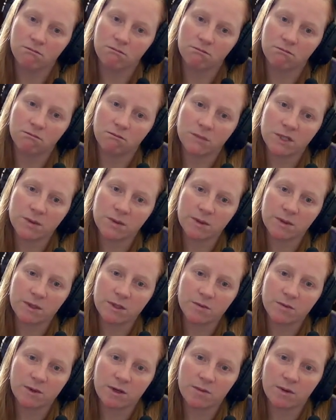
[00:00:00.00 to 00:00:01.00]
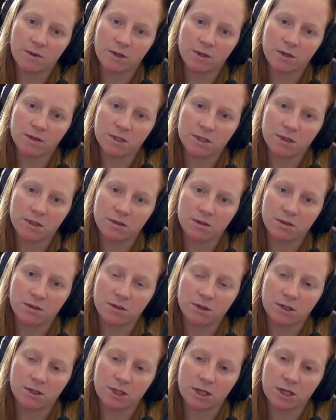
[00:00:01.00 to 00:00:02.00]
Sometimes you might want to restrict certain
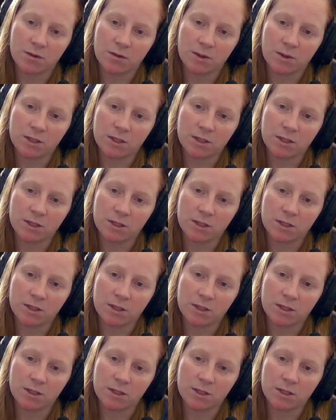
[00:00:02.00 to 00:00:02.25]
chat commands to